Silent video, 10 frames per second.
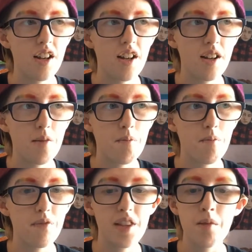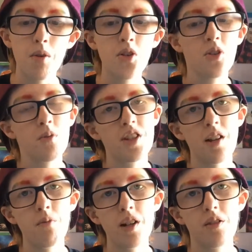The emotion was
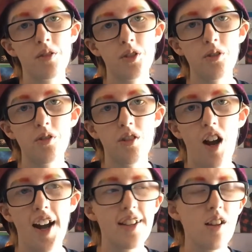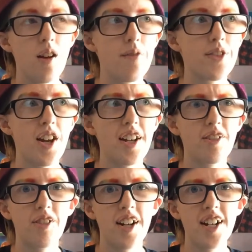done well too. I laughed, I
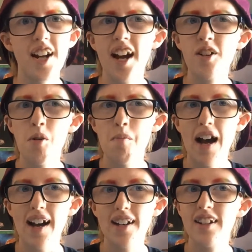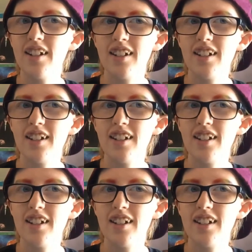cried, I got mad.